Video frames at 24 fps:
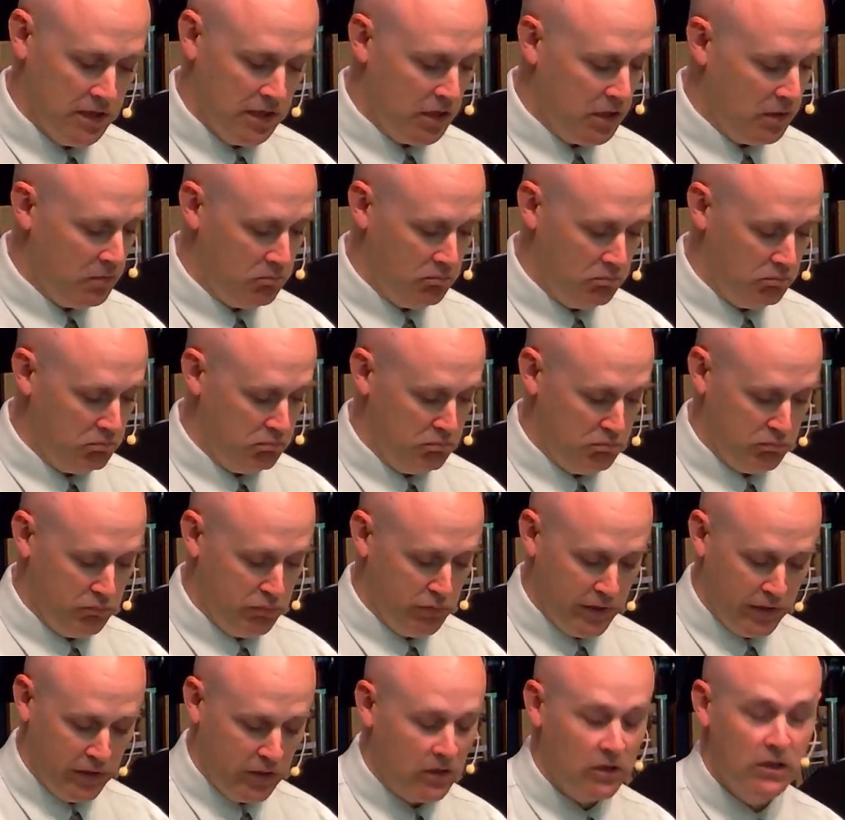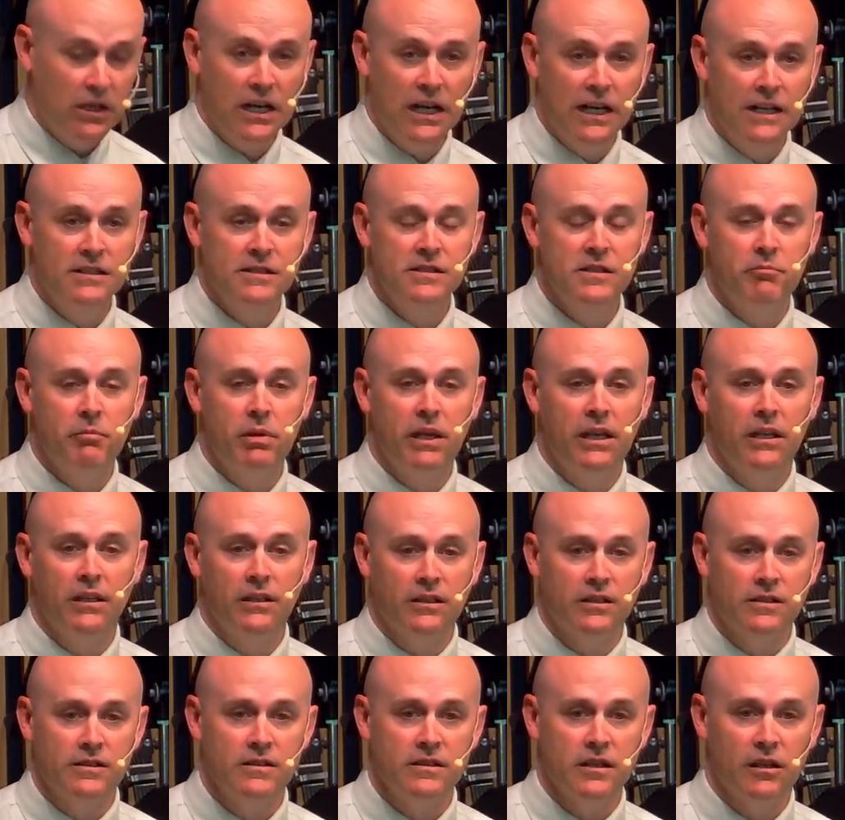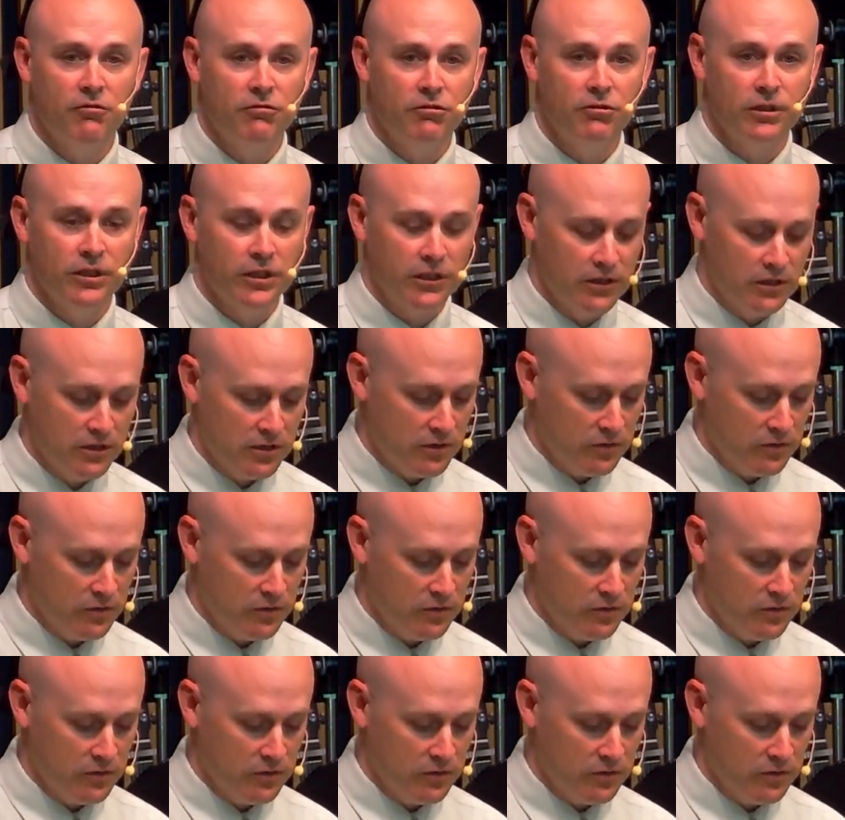They bring all kinds of pain and suffering